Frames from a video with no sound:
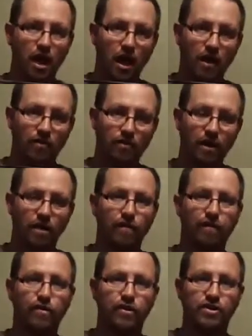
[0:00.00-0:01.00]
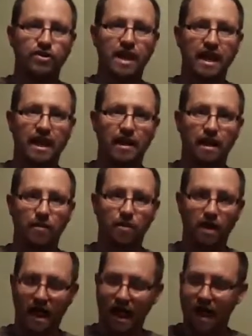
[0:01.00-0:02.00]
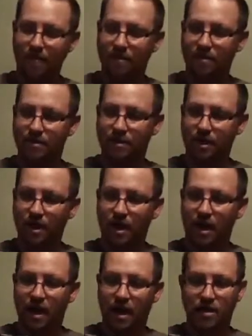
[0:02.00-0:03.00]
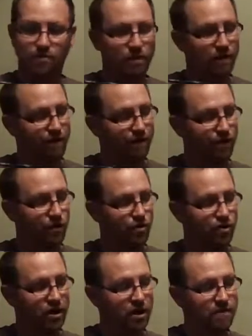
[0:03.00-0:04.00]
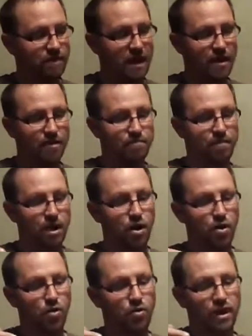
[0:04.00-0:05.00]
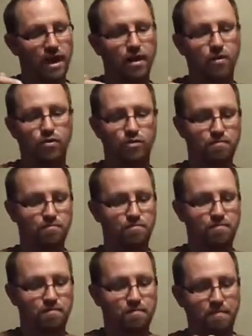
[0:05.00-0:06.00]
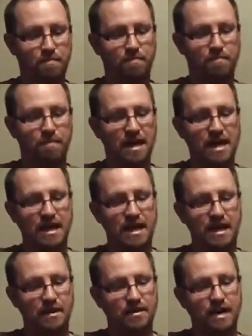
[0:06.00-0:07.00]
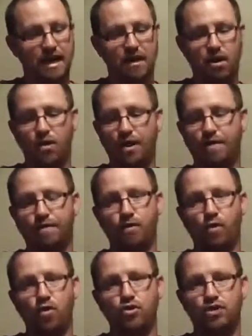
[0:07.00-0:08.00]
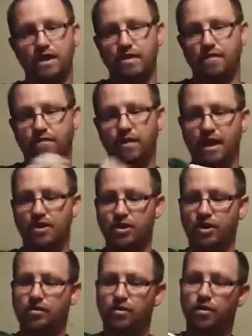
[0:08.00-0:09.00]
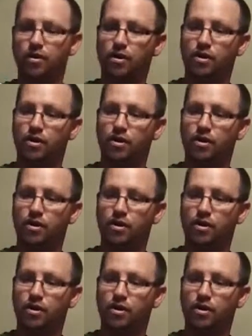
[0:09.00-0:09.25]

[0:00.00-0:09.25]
at 300 foot a second, and what happens is when it first comes out of the bow, the arrow's bending, it's taking all that force, and then fletchings are